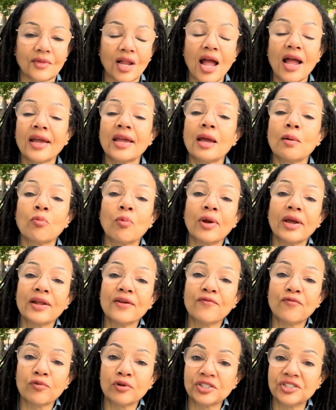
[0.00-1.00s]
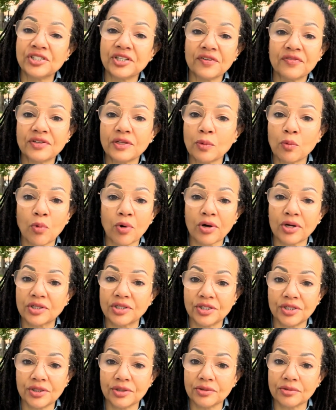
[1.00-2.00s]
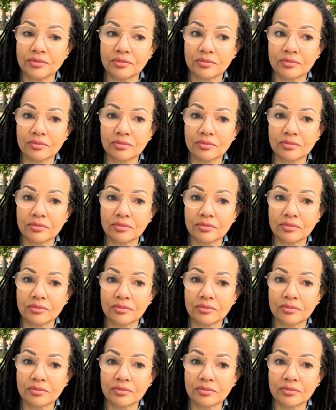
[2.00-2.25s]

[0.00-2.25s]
I kept waiting for a shift at work too.